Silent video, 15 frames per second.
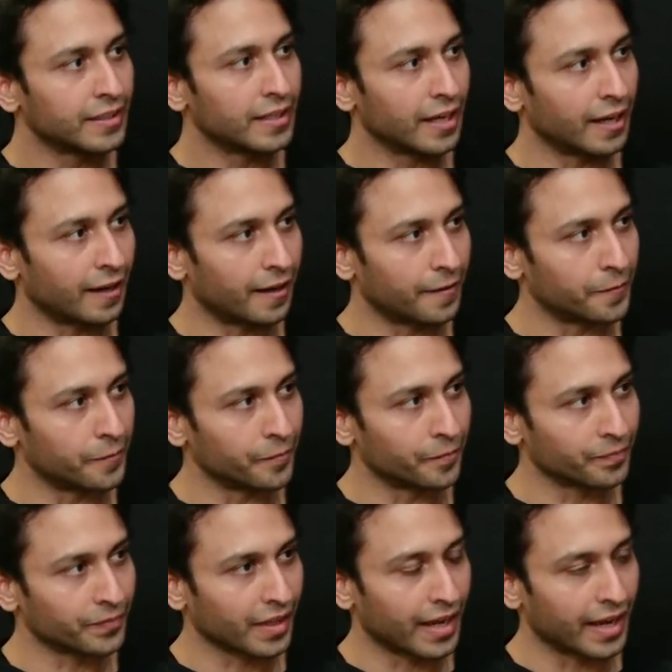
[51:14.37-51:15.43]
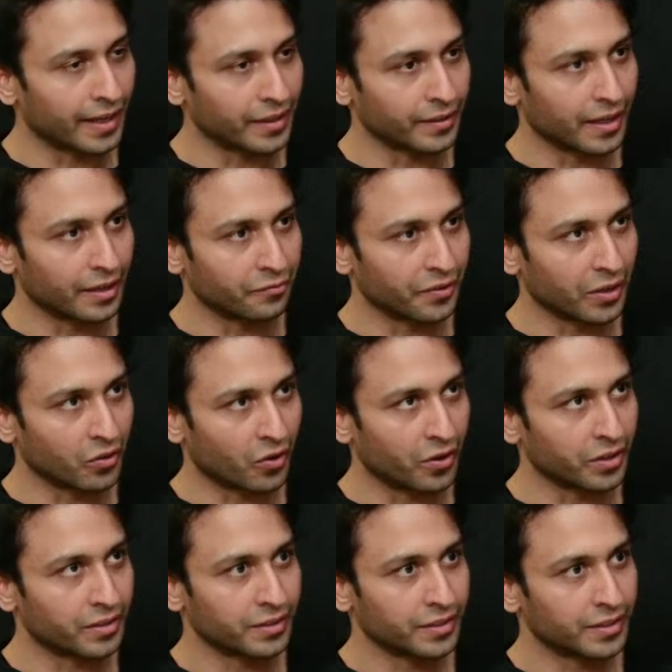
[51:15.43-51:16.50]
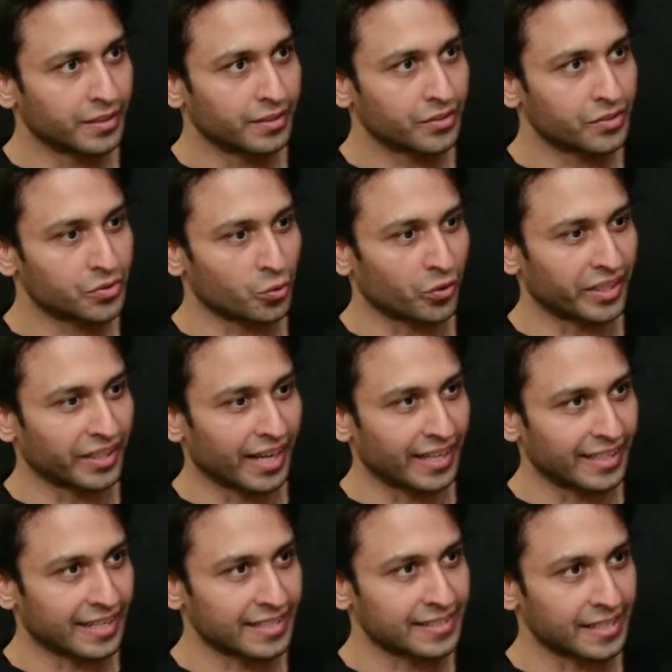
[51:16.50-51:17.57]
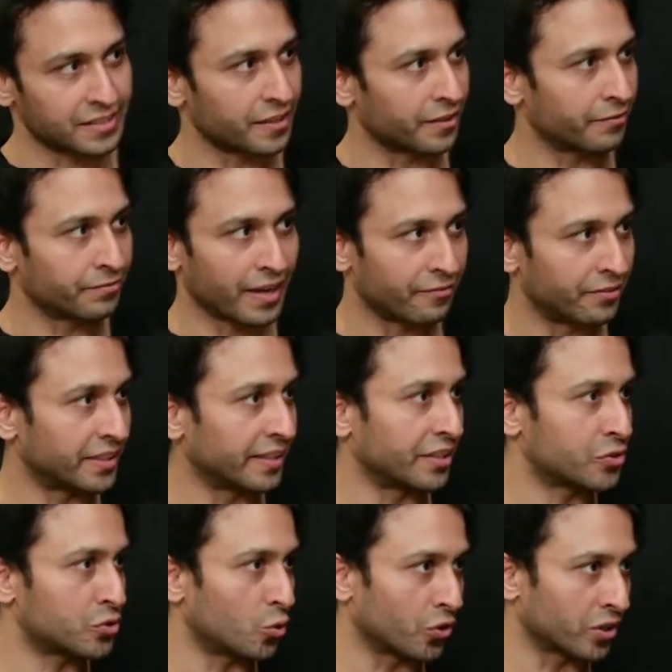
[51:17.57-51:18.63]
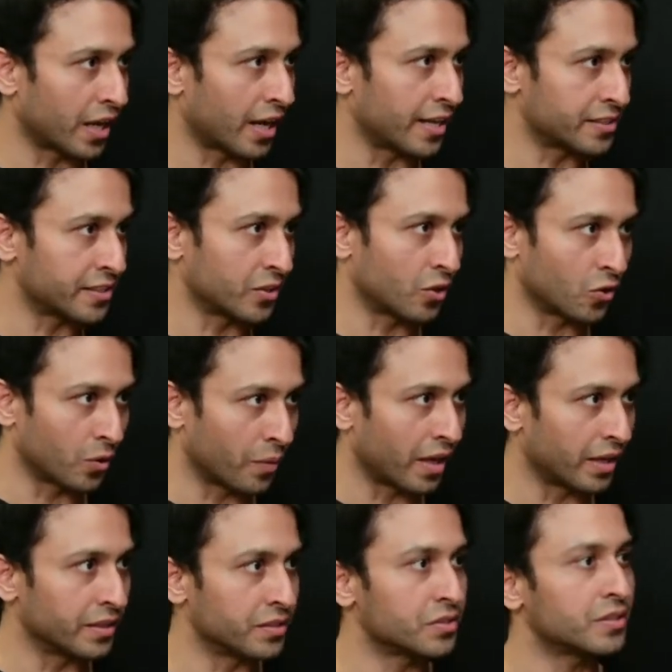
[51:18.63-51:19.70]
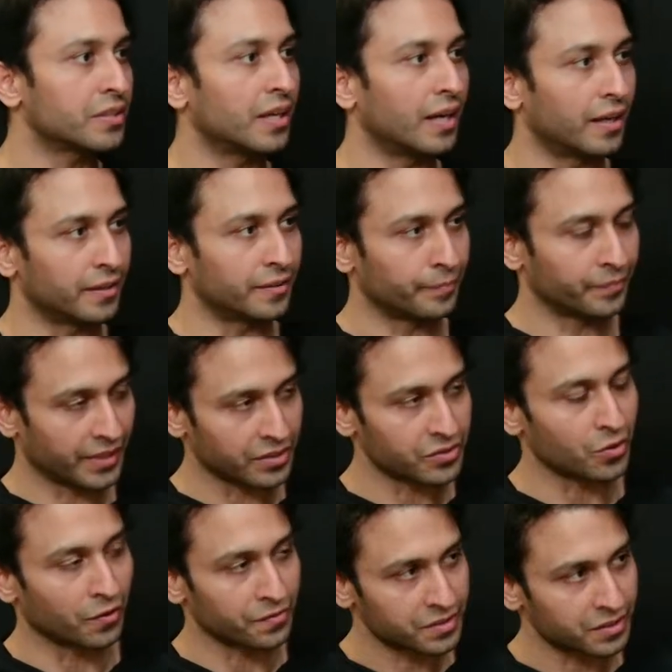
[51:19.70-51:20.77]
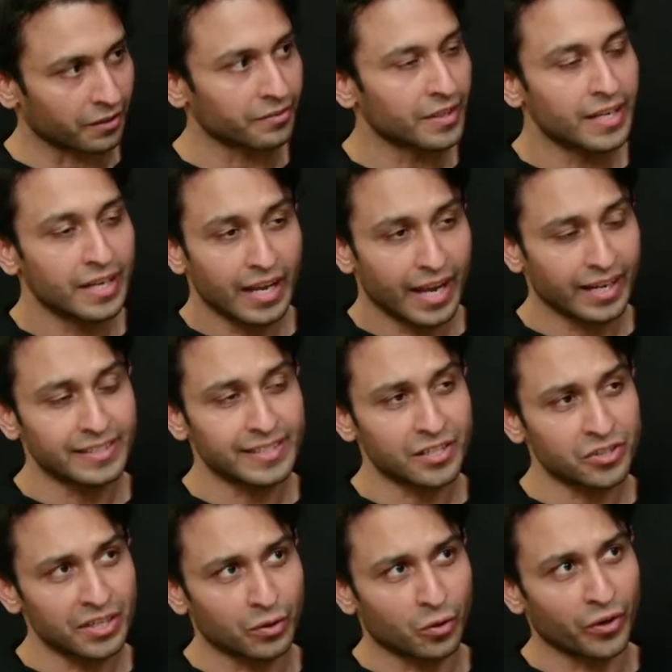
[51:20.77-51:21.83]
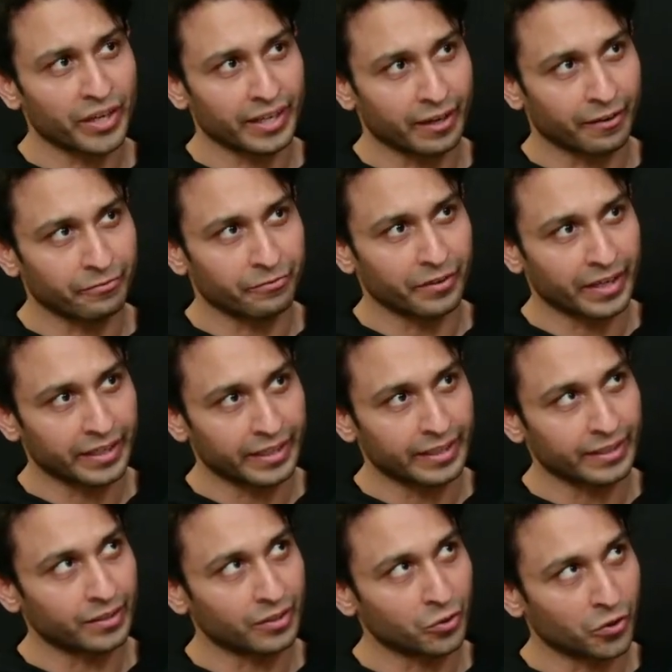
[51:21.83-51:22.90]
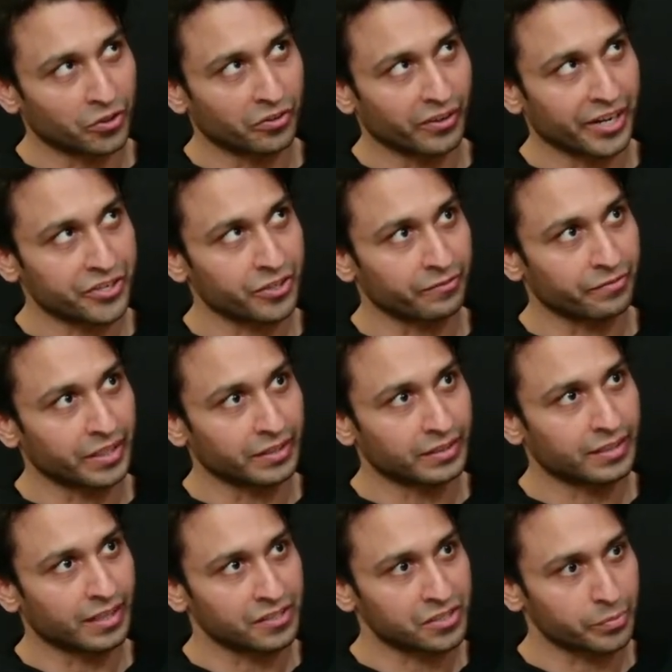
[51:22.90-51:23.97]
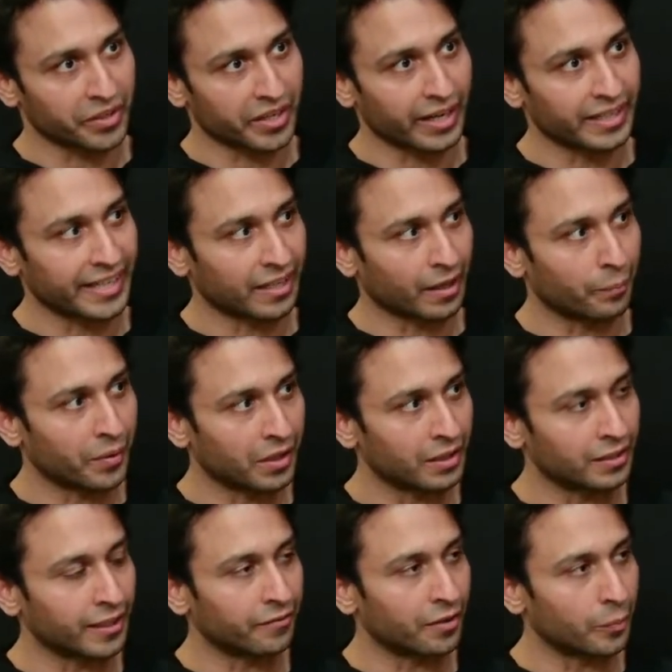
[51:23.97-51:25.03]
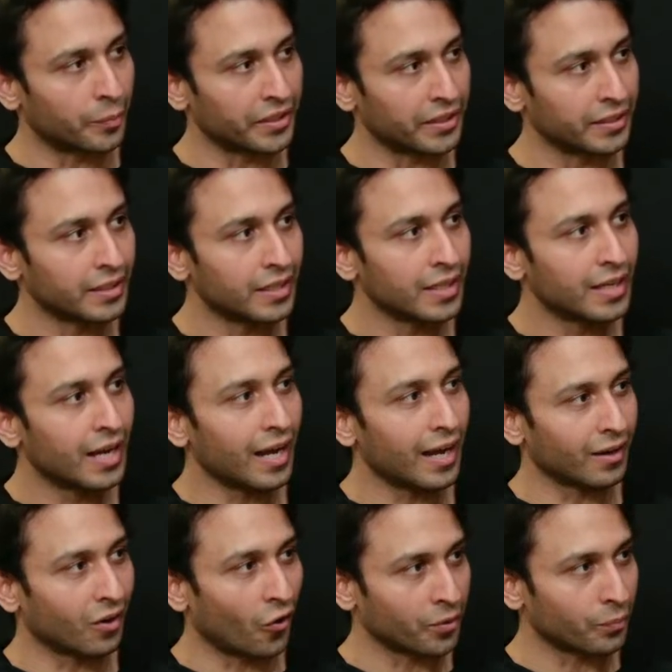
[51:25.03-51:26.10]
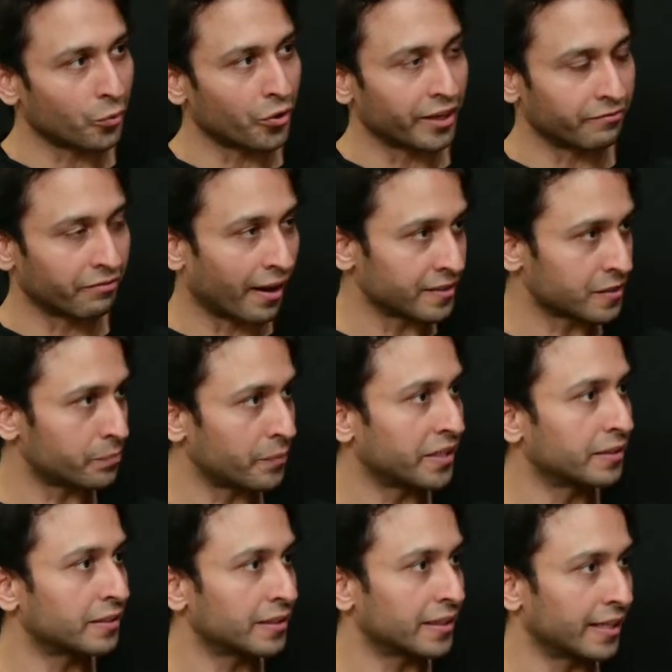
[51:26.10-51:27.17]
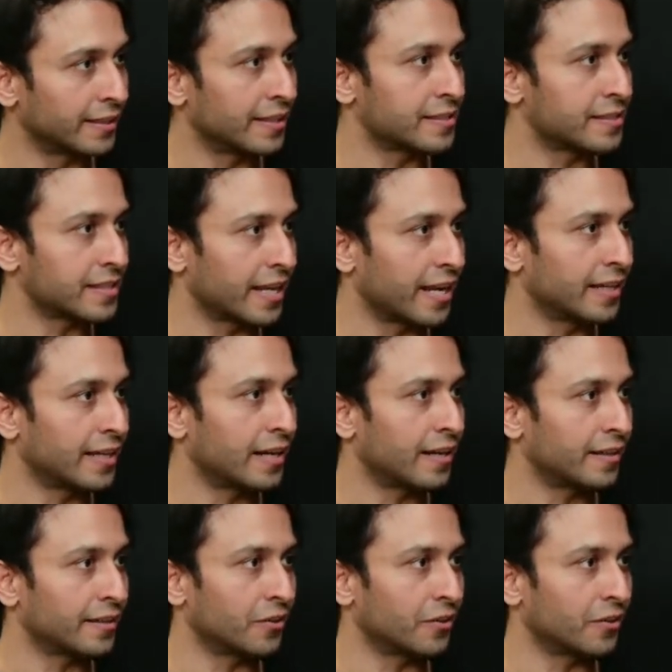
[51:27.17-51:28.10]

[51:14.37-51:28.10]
and we are not storing any excessive. Everything is tokenized, anonymized, that sort of stuff. And it's actually going in a very good direction with customer and data bill. There will be a lot more advancement in this area.